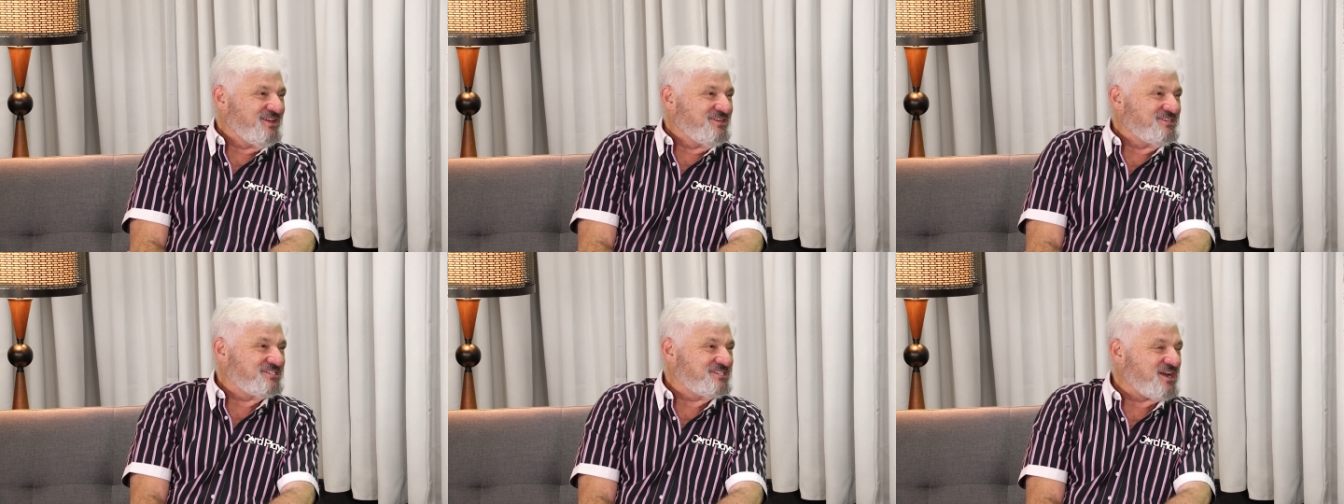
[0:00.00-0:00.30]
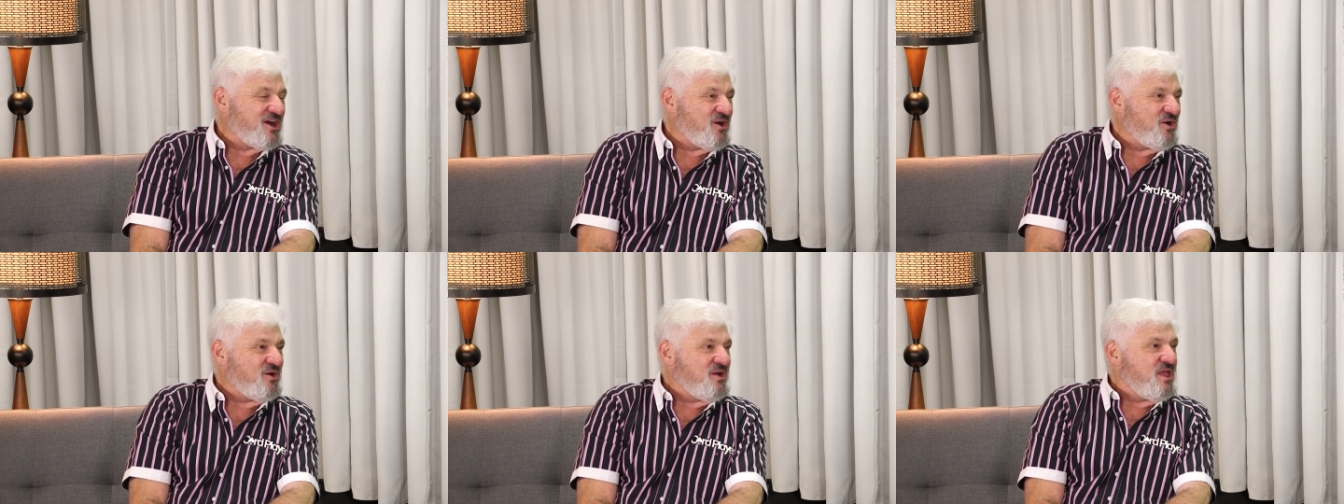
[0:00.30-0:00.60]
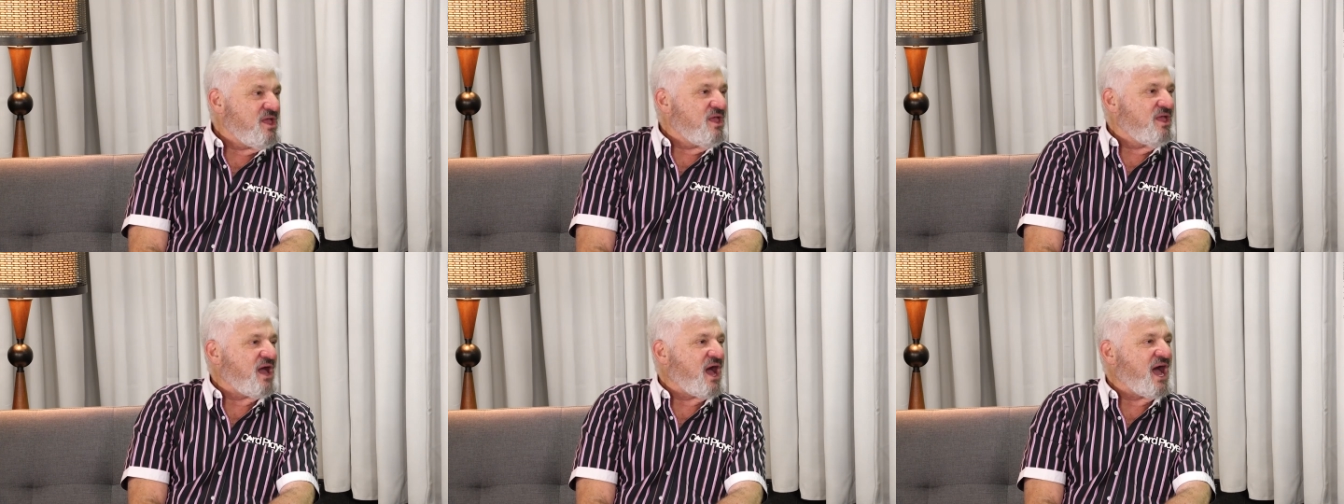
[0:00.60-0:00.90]
So
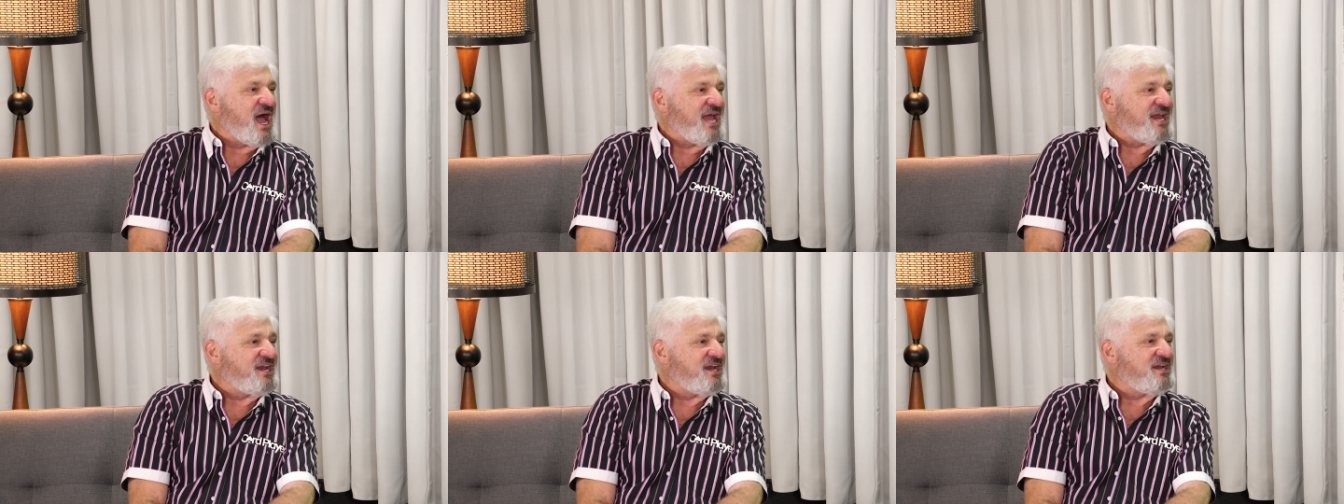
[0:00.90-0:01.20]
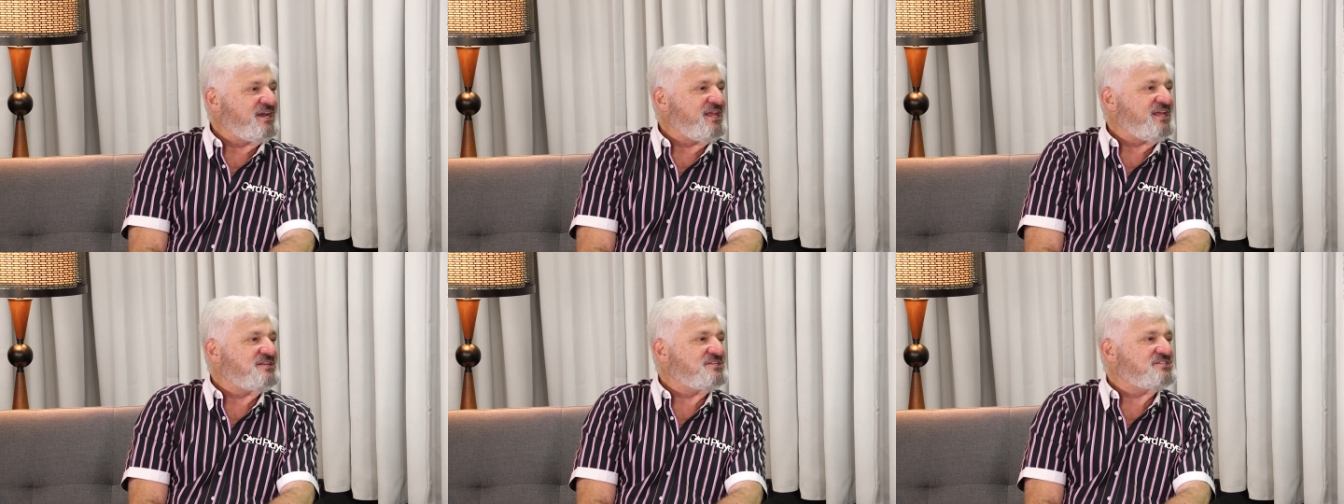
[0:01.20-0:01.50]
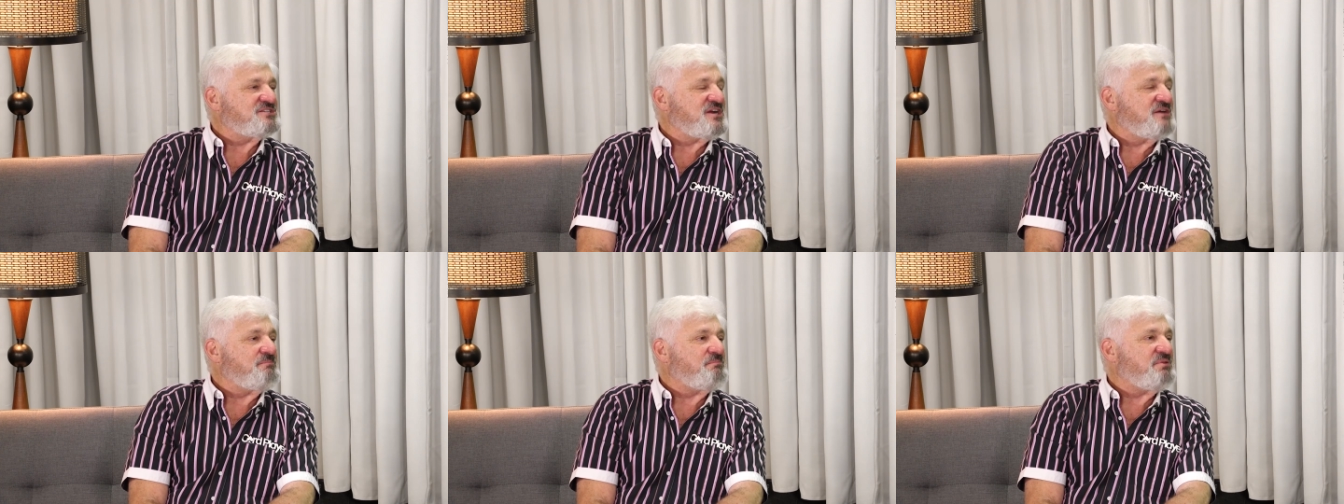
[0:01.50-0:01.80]
I didn't even
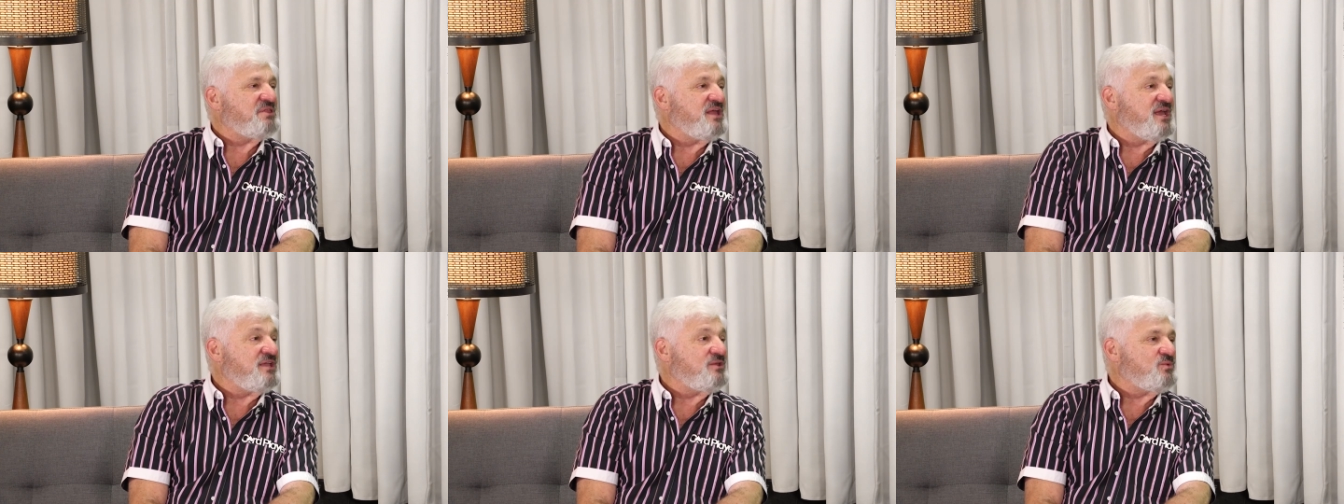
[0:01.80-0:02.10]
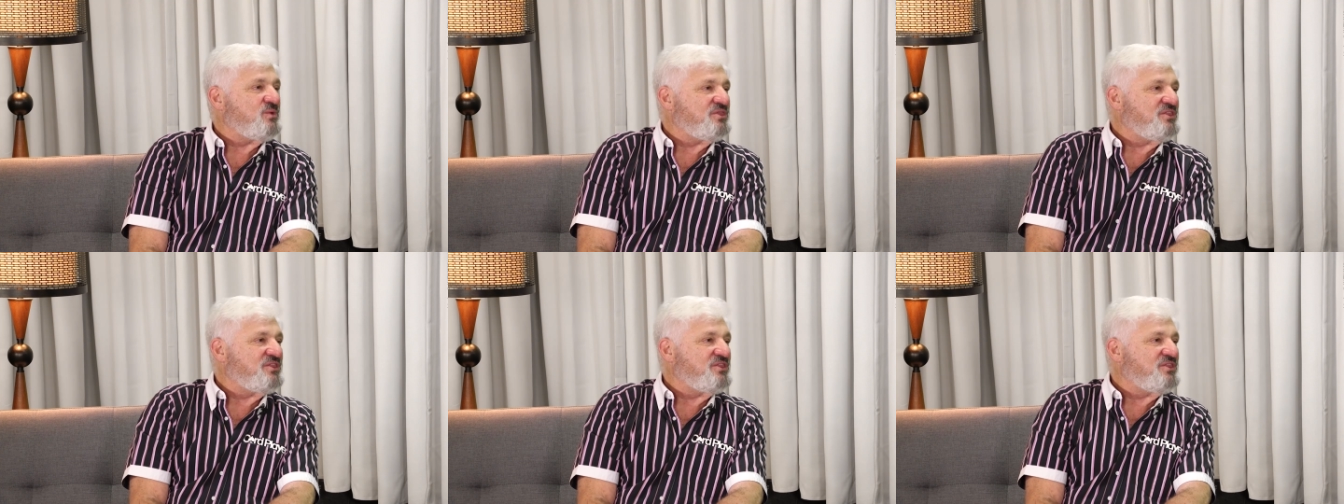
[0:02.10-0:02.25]
start playing